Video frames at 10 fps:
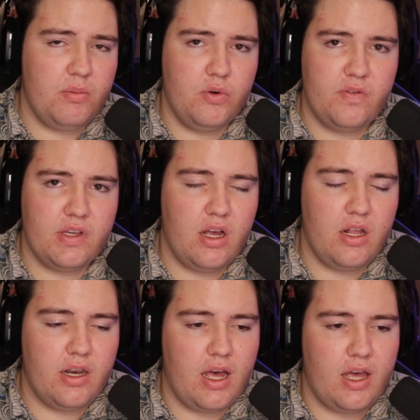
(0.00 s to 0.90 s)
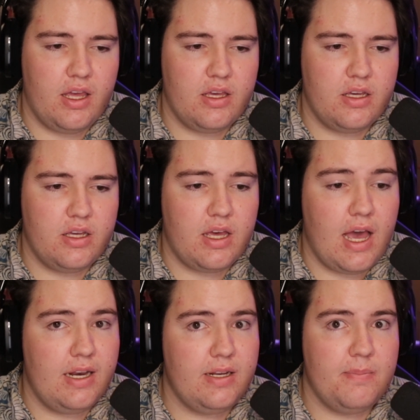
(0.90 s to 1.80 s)
moving on, I
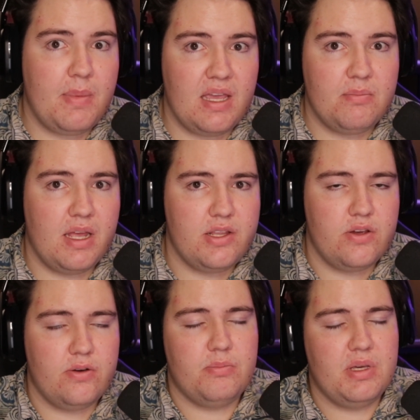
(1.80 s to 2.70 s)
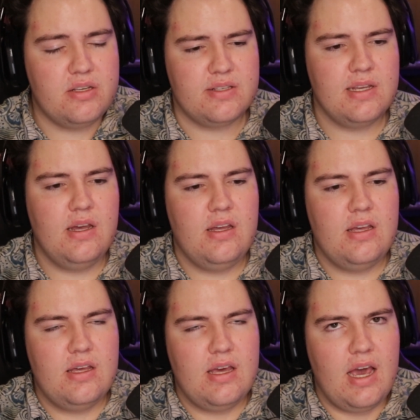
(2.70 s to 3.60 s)
added a main menu because
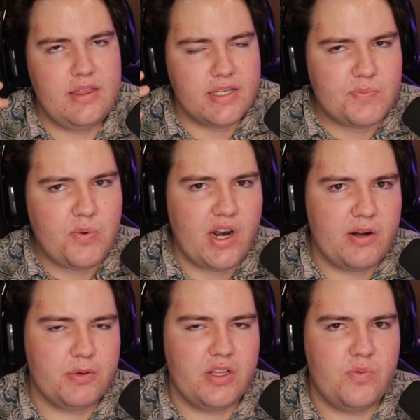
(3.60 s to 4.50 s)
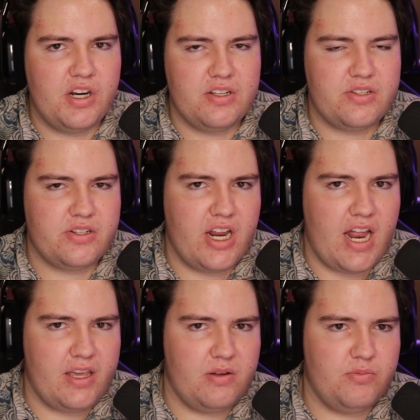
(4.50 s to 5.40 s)
At this point, I really wanted to start
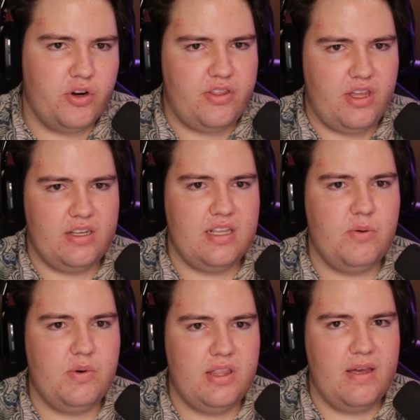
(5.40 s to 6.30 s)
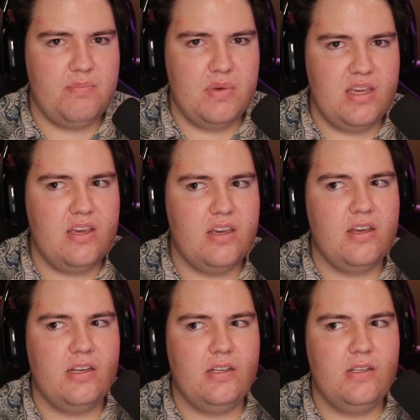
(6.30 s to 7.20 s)
adding in more things that would let
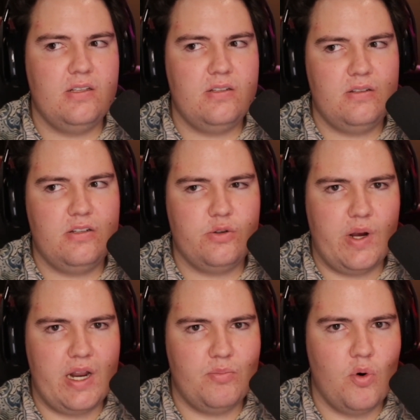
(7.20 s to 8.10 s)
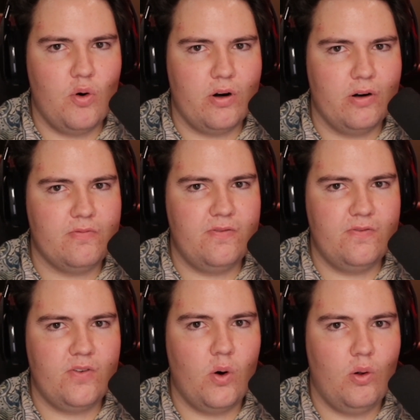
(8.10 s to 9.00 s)
me create a more
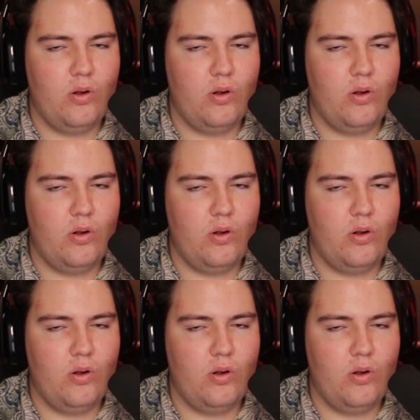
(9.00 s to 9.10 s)
full,